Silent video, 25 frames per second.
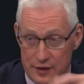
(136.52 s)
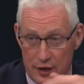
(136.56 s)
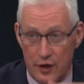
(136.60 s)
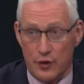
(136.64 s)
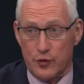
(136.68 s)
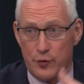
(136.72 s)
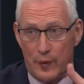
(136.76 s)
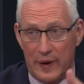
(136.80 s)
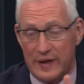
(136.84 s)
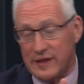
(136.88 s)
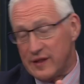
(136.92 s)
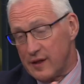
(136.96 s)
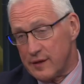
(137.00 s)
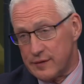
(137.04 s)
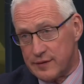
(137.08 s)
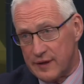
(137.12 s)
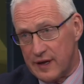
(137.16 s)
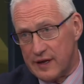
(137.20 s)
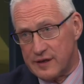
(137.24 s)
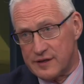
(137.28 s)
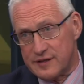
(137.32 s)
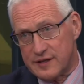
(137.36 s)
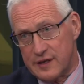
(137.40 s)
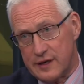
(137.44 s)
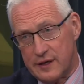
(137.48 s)
you know the way that
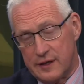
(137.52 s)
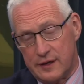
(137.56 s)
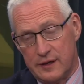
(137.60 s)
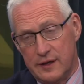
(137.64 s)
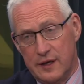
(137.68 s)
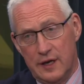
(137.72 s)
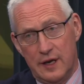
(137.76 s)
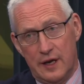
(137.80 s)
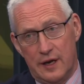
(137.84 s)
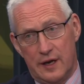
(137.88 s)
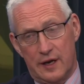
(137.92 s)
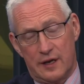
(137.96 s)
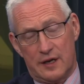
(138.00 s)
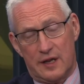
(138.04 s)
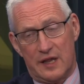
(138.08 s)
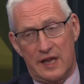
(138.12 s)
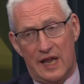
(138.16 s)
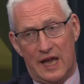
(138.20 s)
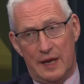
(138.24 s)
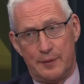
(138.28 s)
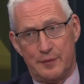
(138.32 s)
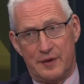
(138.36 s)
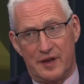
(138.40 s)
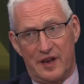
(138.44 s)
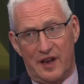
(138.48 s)
there's a, a
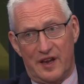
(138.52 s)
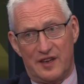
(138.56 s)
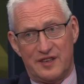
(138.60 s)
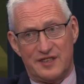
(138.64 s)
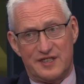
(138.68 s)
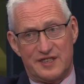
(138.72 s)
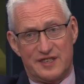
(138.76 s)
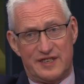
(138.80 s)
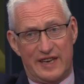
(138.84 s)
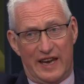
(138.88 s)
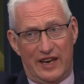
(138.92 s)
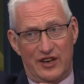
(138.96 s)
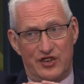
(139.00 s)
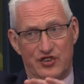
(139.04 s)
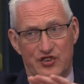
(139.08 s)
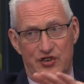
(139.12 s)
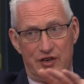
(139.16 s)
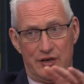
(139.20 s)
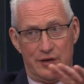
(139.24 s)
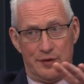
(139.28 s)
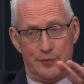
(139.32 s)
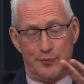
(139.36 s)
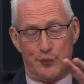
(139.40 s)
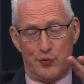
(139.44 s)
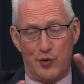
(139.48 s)
climate
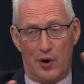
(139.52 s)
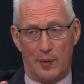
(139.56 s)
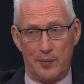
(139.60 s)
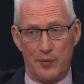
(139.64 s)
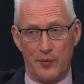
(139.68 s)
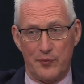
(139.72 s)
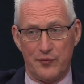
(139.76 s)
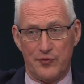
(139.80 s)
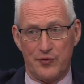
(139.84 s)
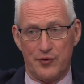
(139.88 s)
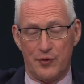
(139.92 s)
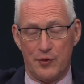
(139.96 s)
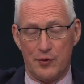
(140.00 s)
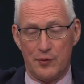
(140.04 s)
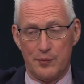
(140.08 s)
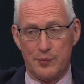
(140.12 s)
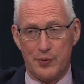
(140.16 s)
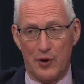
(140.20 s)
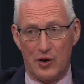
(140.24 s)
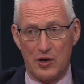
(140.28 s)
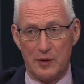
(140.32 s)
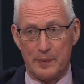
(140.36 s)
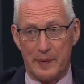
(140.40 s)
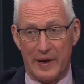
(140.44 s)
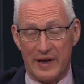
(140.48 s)
extinction problem for
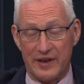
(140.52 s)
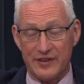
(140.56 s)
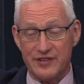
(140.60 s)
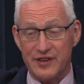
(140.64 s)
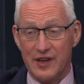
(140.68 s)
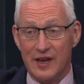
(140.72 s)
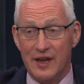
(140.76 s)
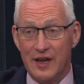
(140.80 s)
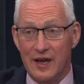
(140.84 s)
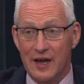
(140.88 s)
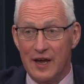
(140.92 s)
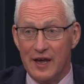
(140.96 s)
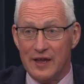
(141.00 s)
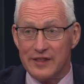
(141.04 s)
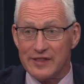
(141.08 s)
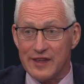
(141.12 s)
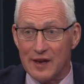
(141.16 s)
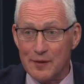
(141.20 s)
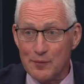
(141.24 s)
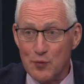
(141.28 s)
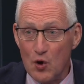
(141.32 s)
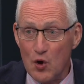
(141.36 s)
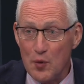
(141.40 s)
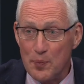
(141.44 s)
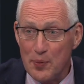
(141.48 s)
polar bears?
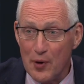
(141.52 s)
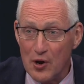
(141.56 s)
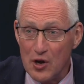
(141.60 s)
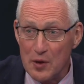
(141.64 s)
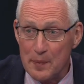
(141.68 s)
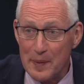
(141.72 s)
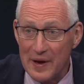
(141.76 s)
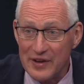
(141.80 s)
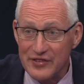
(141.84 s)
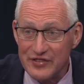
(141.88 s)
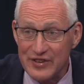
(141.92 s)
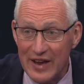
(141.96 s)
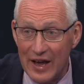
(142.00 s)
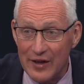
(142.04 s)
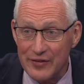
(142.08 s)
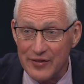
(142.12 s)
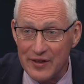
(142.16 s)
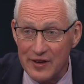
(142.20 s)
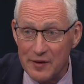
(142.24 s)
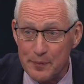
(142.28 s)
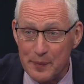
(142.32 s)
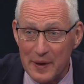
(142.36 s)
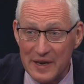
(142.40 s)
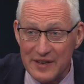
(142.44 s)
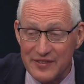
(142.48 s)
There are more polar bears now
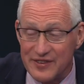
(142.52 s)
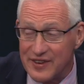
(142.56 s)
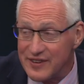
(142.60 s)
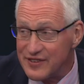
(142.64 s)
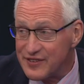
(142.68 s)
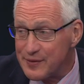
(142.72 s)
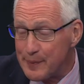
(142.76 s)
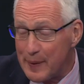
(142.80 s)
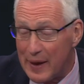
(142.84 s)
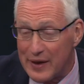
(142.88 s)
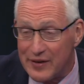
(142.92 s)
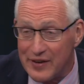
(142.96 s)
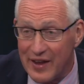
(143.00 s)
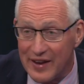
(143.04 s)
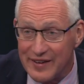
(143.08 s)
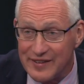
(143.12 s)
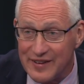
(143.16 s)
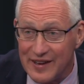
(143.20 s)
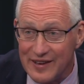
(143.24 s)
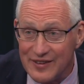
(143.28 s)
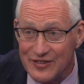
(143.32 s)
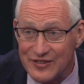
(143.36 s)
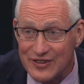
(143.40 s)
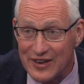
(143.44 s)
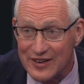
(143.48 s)
than have been since about
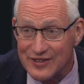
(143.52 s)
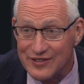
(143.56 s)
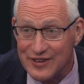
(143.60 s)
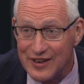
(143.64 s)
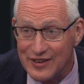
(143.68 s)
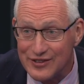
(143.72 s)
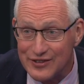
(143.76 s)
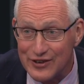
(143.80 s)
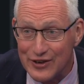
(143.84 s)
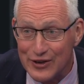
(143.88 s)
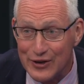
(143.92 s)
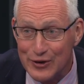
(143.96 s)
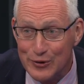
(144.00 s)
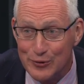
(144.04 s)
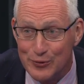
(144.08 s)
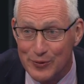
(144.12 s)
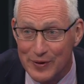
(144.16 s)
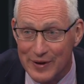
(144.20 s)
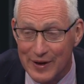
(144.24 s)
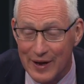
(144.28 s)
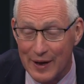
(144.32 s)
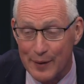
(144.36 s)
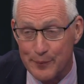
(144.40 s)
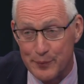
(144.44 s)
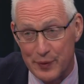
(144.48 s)
1962.
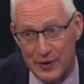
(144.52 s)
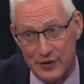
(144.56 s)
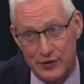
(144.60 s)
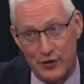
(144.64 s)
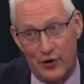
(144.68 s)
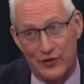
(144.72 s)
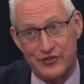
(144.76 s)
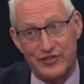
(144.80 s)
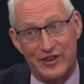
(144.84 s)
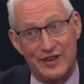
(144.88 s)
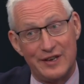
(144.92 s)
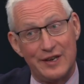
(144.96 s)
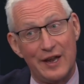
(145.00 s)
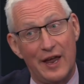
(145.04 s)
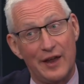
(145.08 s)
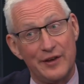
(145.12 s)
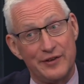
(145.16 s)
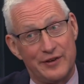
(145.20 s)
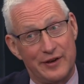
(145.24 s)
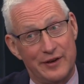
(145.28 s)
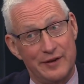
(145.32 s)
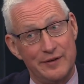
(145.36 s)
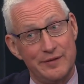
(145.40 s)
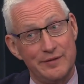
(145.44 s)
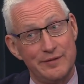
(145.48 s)
But not in
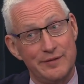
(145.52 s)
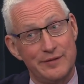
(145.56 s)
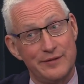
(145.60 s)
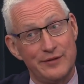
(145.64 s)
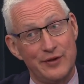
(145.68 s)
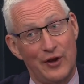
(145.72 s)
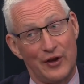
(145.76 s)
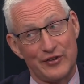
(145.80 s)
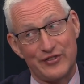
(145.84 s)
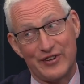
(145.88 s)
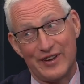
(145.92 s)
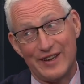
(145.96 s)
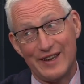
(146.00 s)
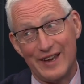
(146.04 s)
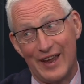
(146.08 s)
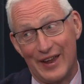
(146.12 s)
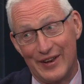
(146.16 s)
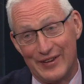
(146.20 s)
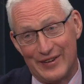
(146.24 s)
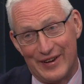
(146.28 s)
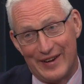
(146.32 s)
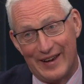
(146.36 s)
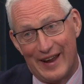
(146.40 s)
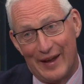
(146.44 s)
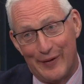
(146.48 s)
London. Not in London. Not in oh,
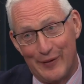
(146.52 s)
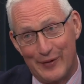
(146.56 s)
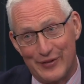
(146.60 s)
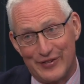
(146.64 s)
London, I